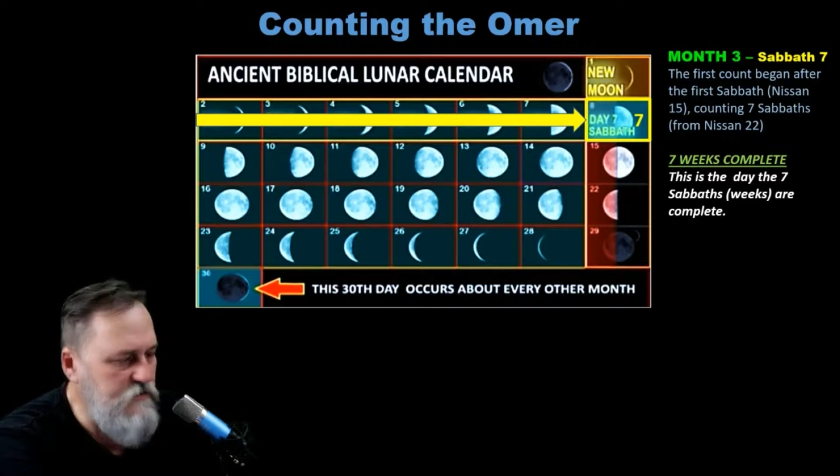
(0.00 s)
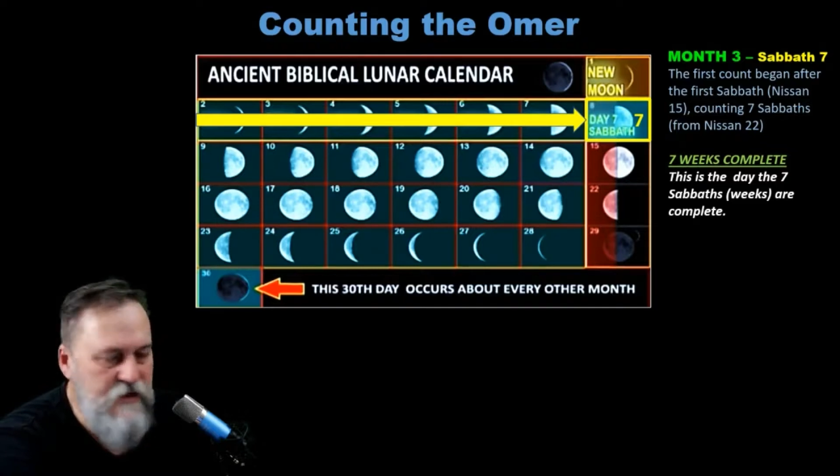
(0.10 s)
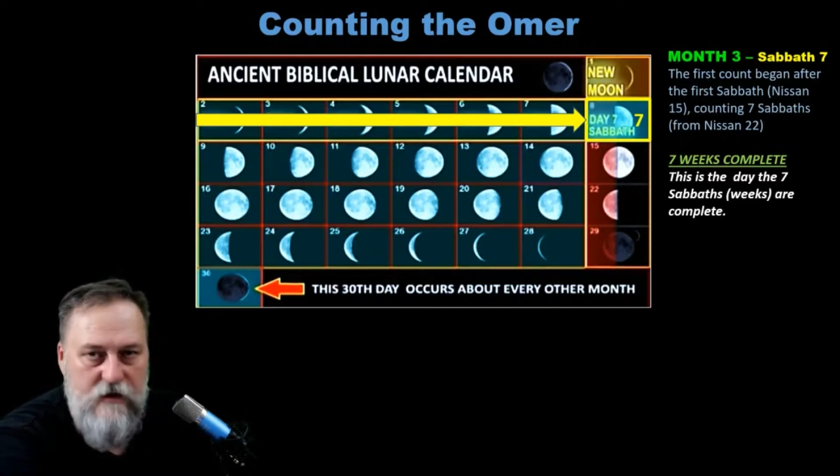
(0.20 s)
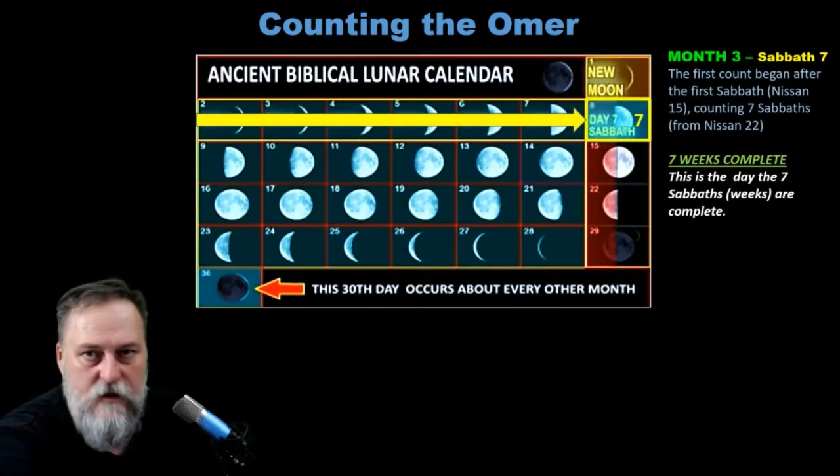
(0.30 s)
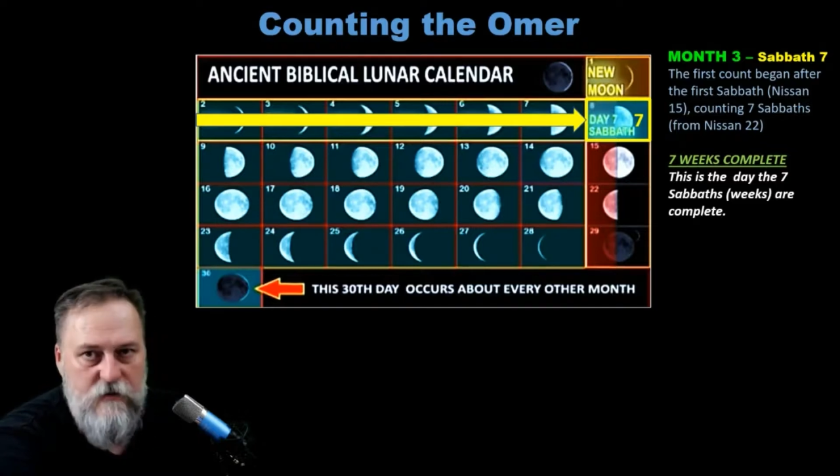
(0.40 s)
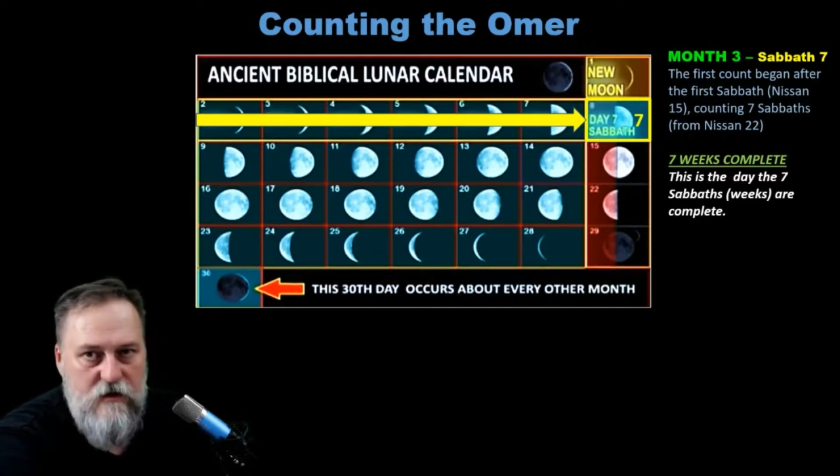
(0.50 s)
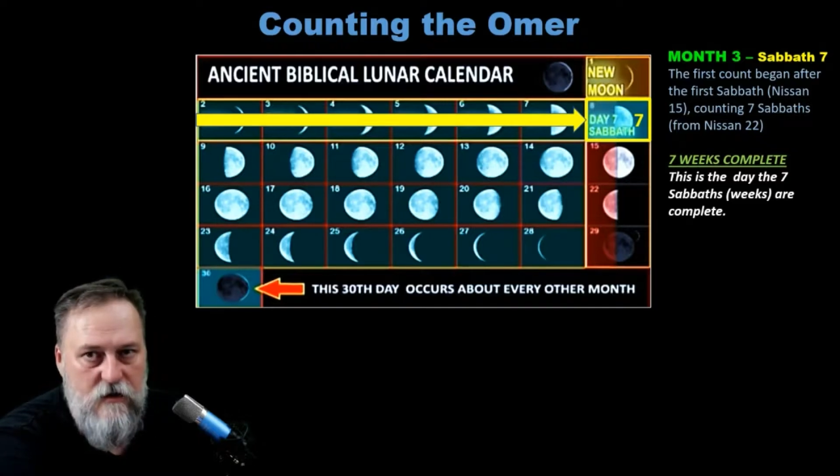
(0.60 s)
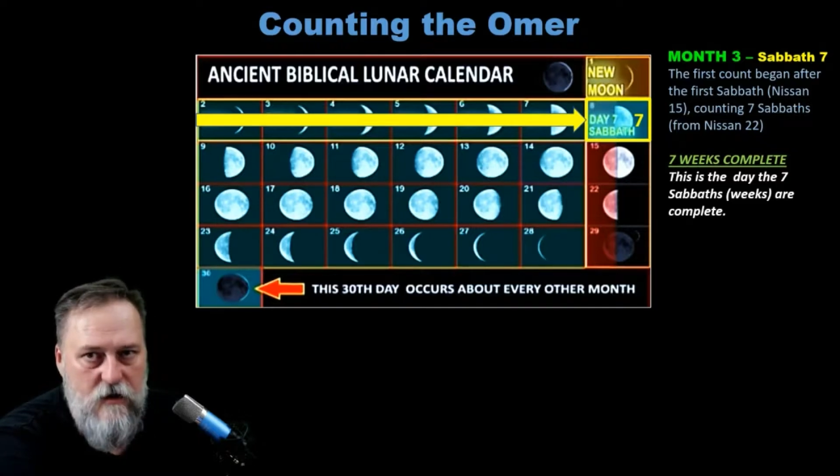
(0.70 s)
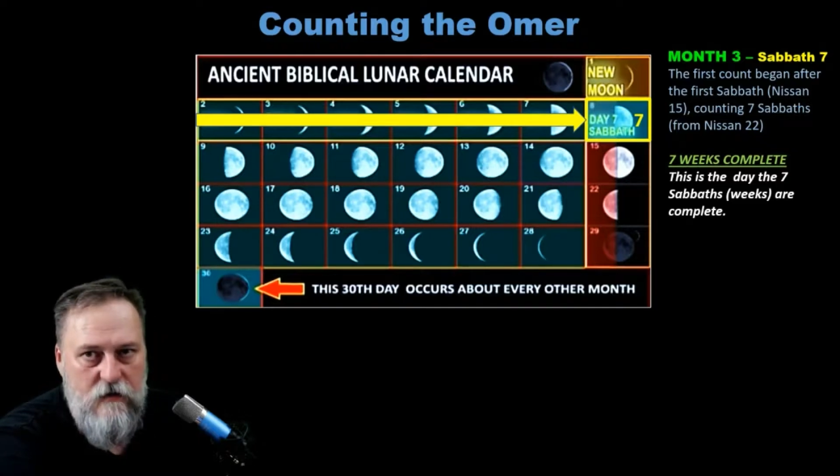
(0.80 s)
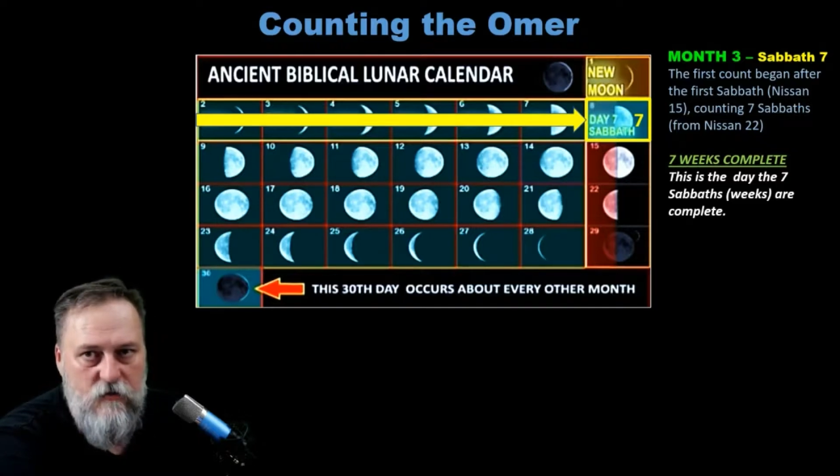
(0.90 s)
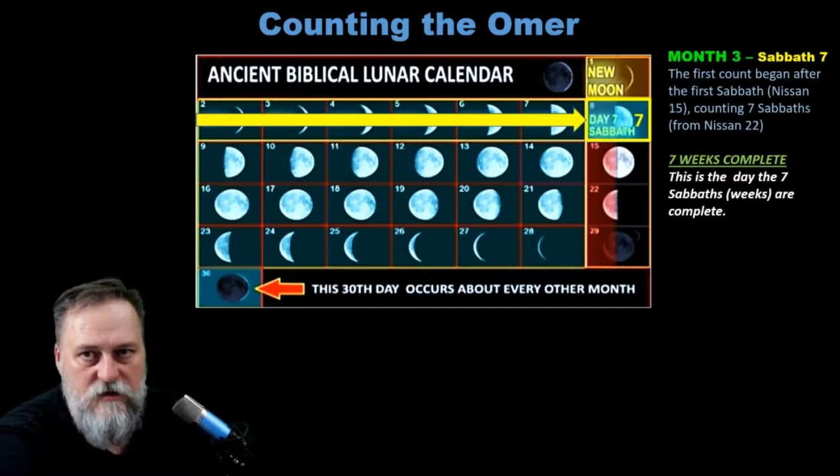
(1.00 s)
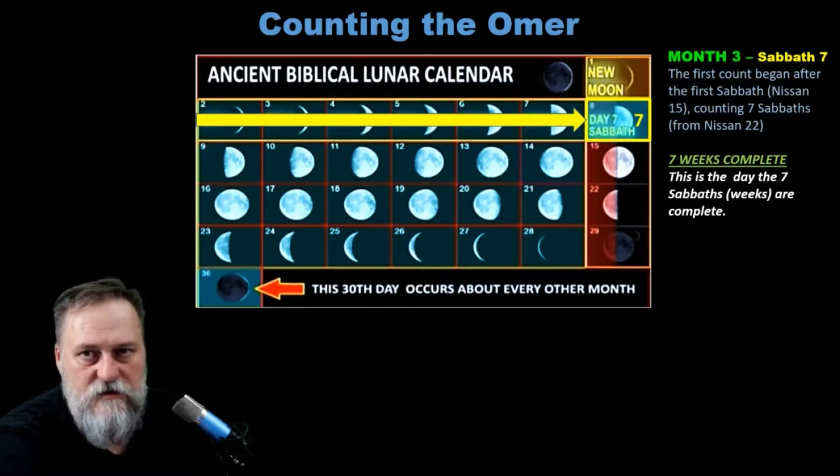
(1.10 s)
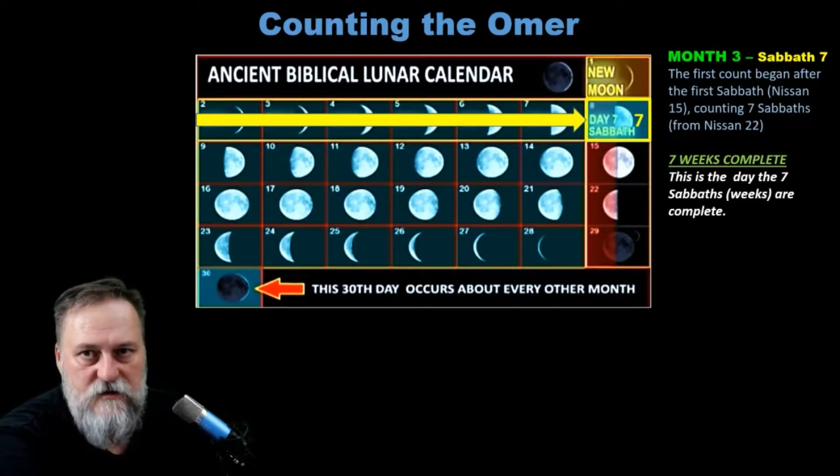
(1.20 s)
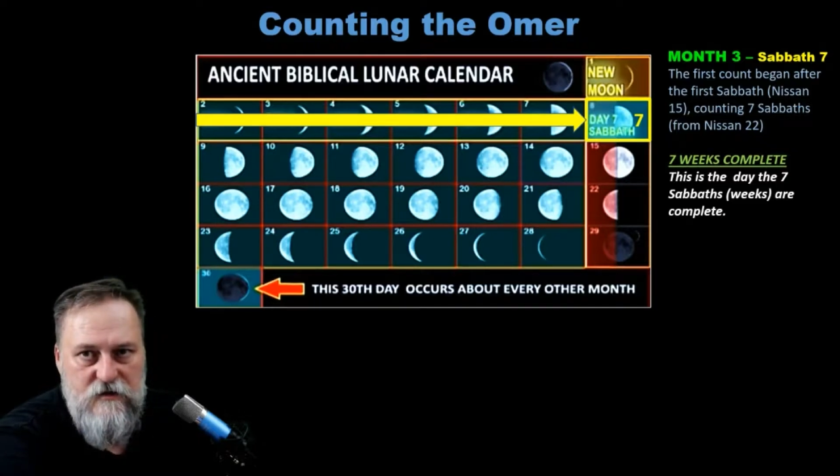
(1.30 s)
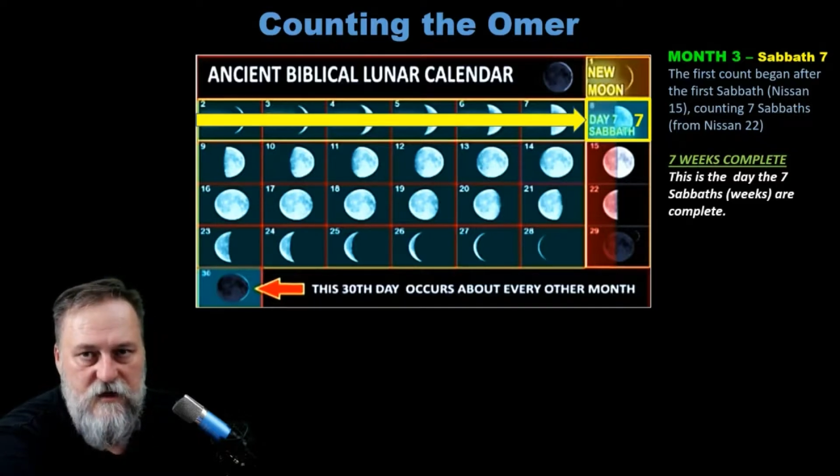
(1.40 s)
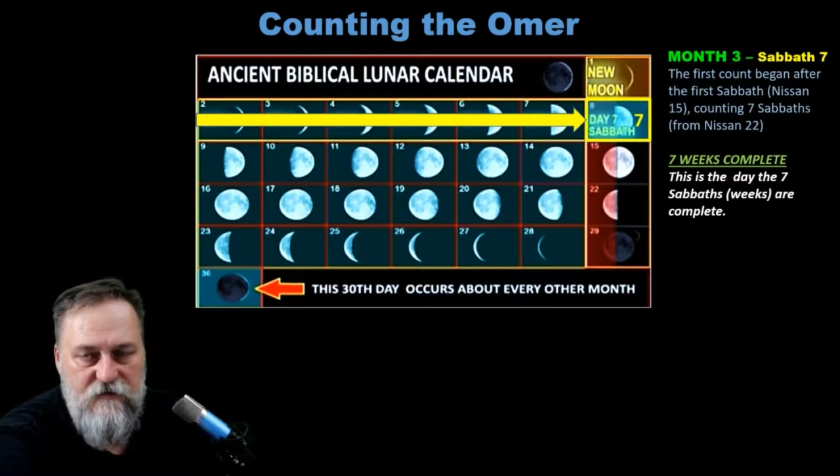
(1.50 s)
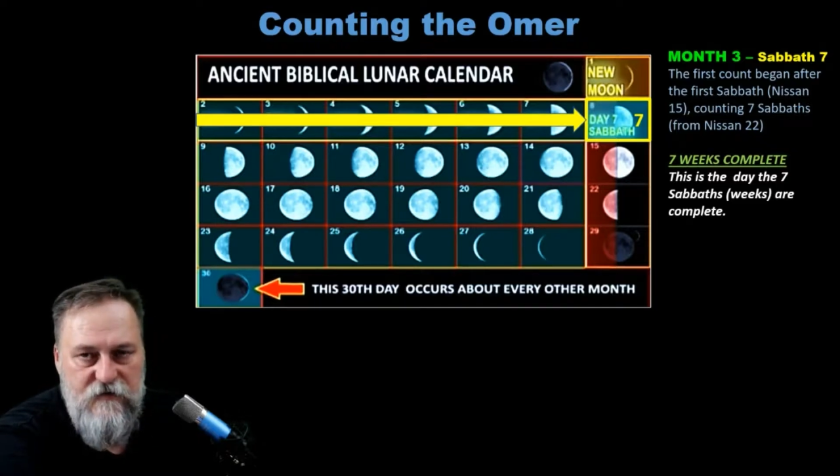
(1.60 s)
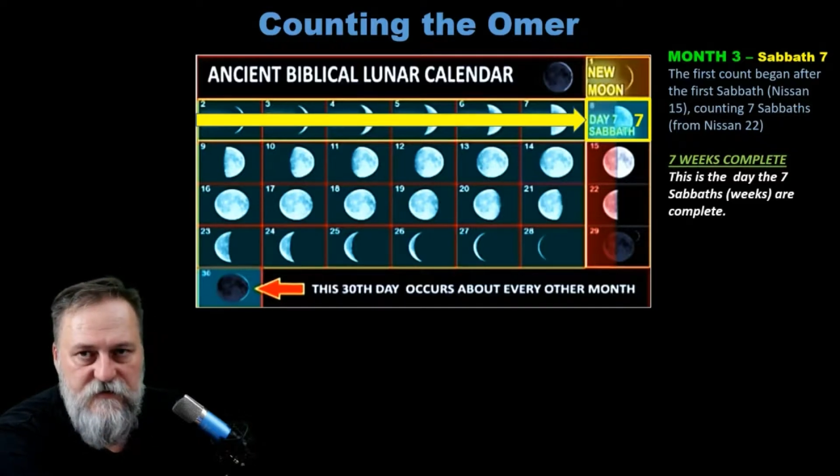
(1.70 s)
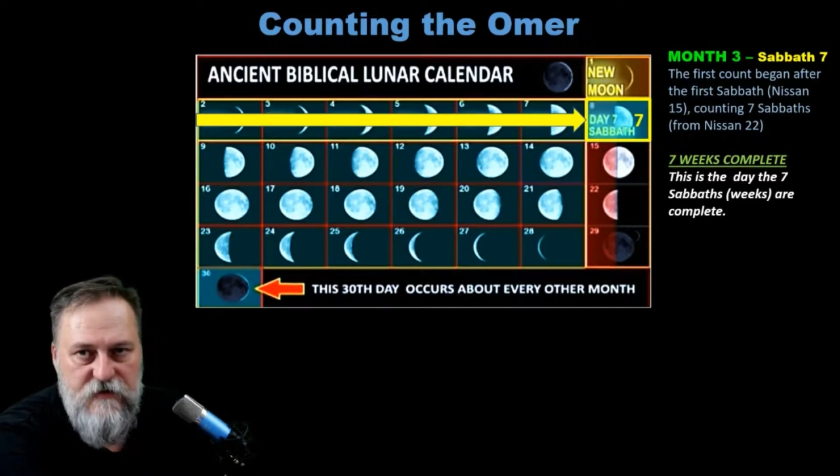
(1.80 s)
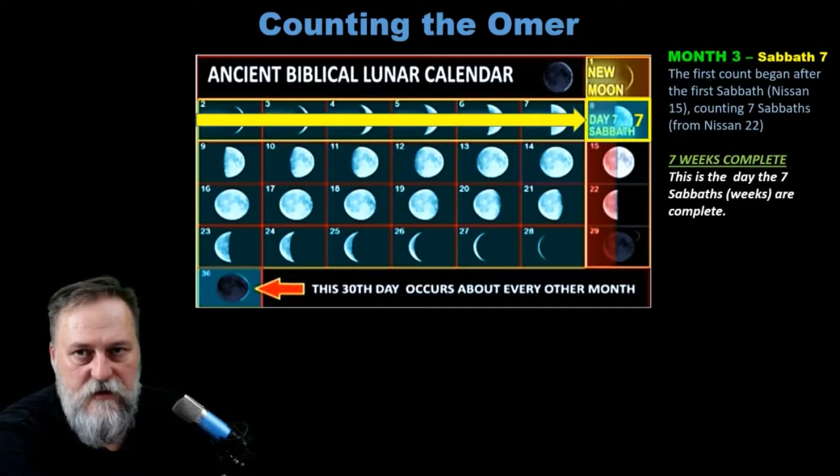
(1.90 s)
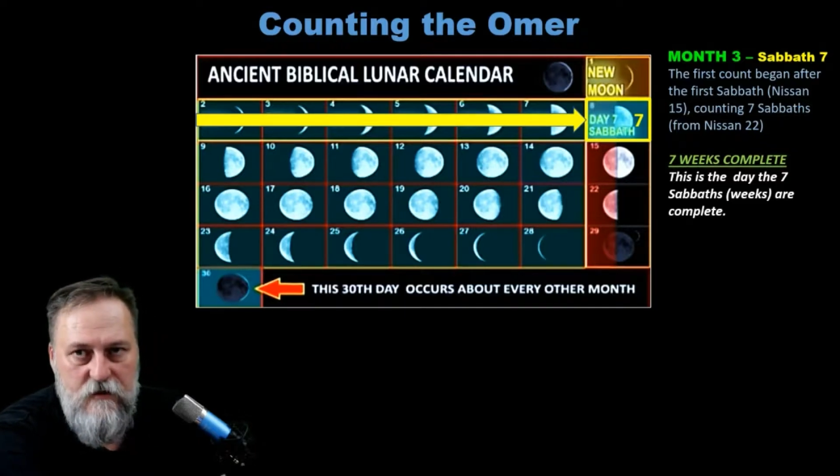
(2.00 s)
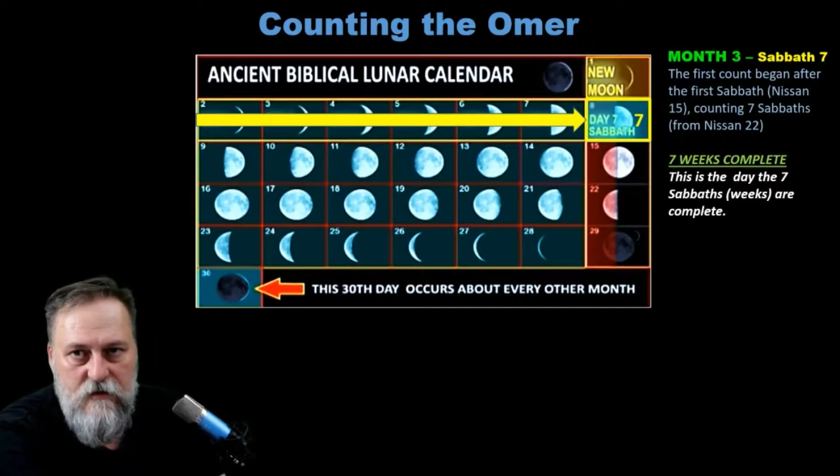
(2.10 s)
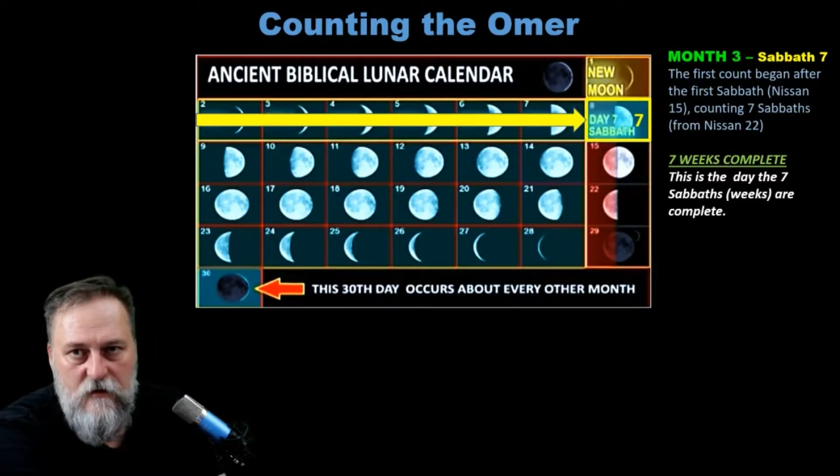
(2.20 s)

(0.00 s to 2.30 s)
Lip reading: day number 9, which is day 50